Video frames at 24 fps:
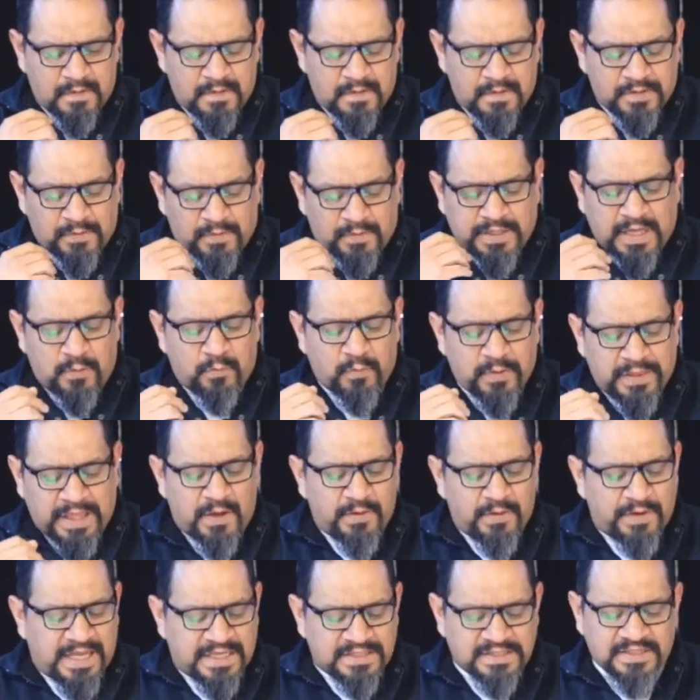So again,
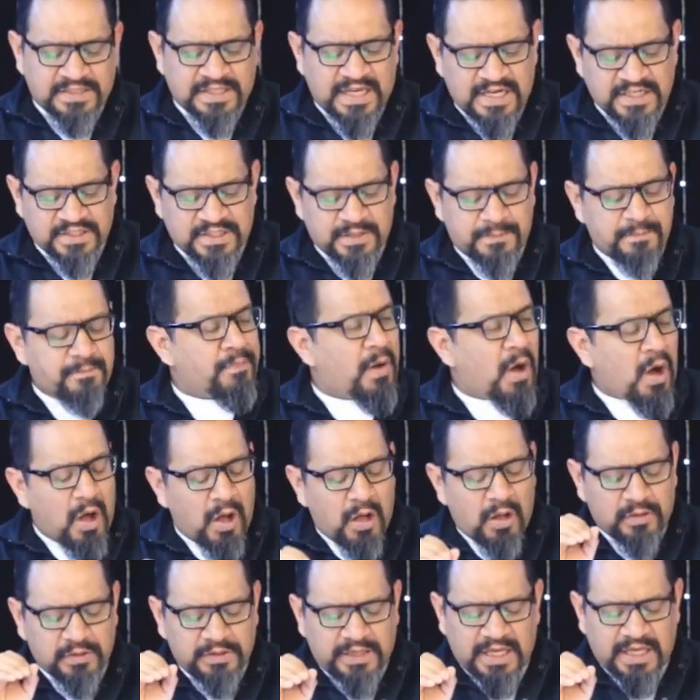without hesitation,
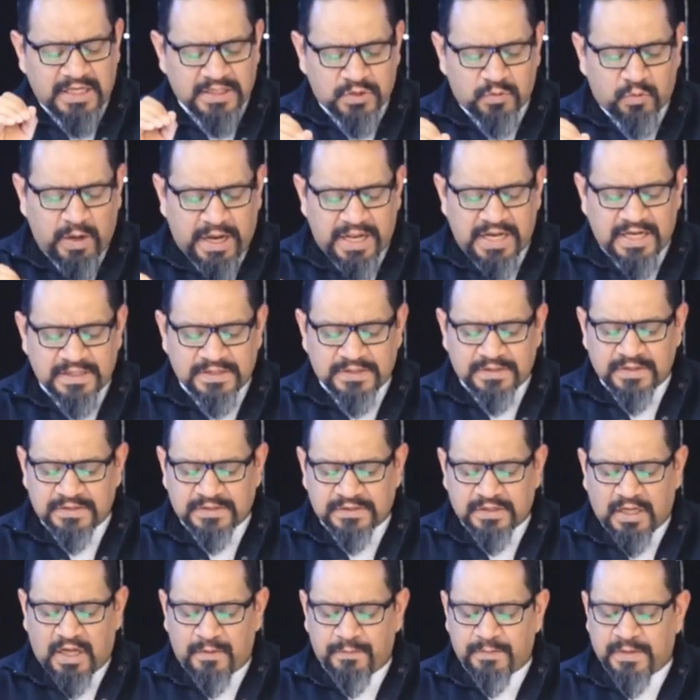Paul gets right into the
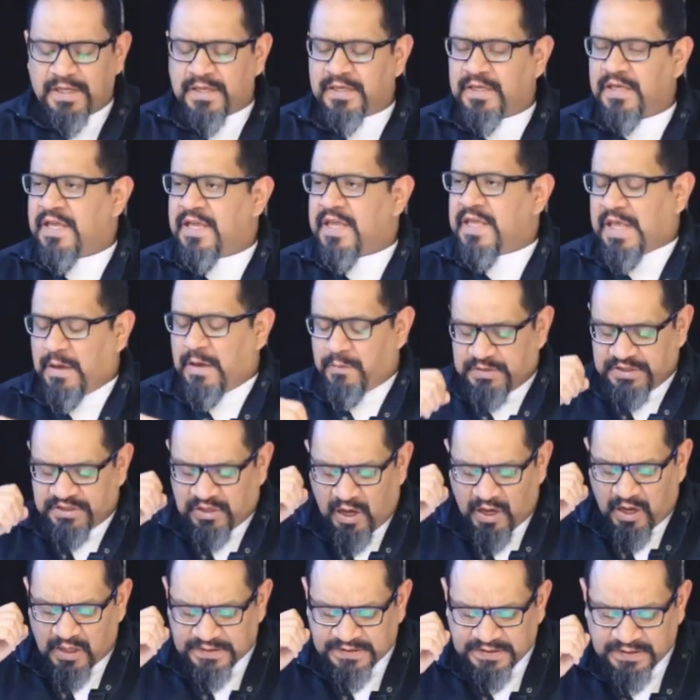topic that was
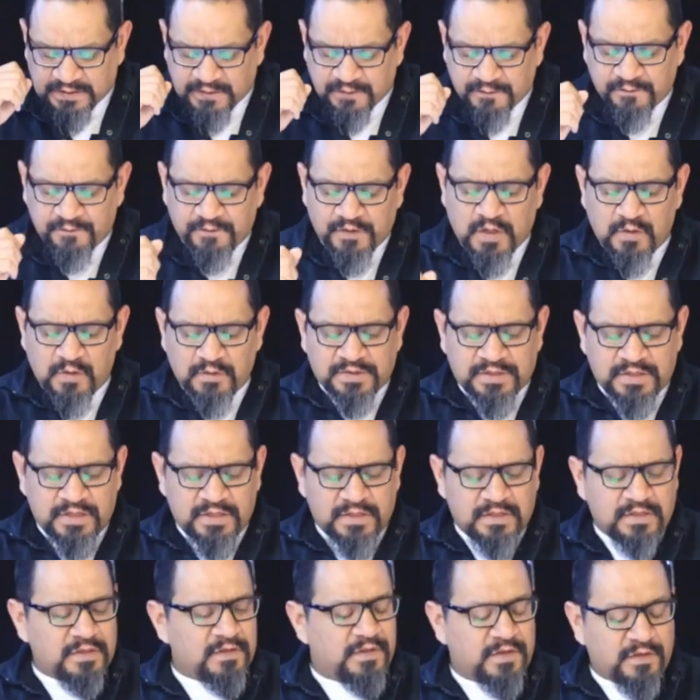causing
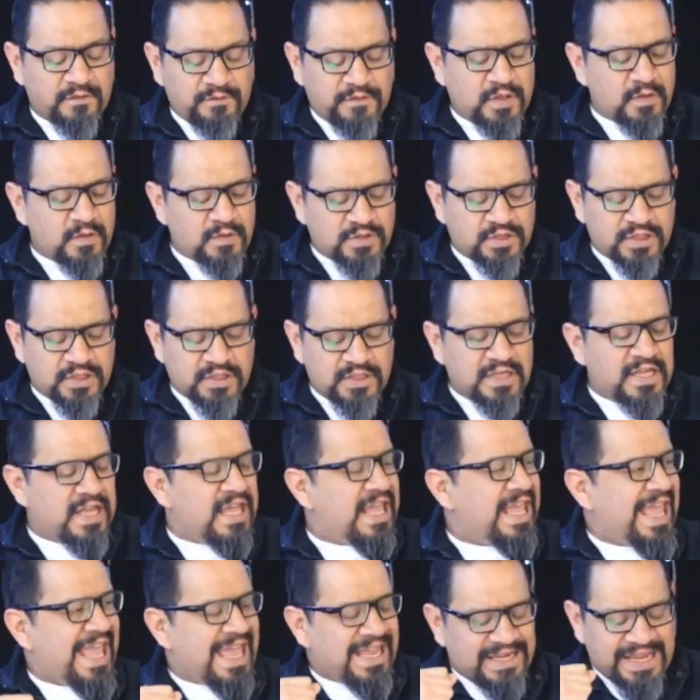confusion, confusion
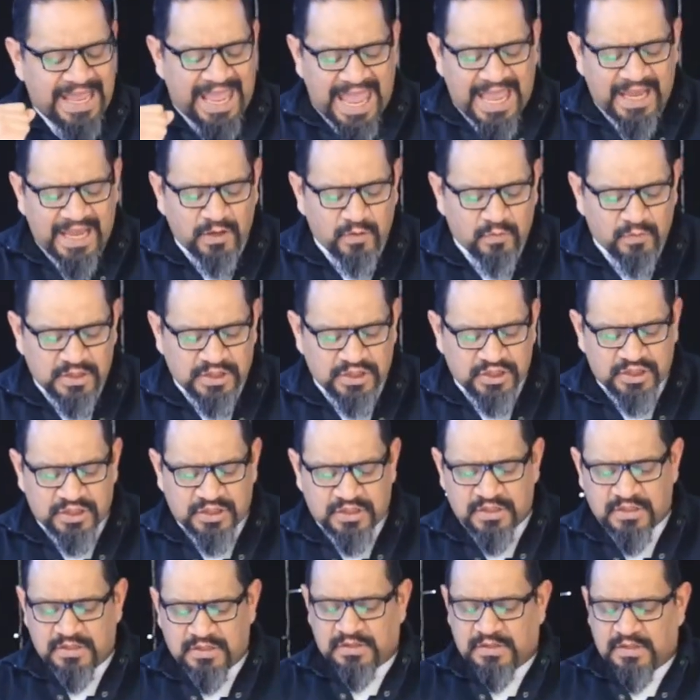and anguish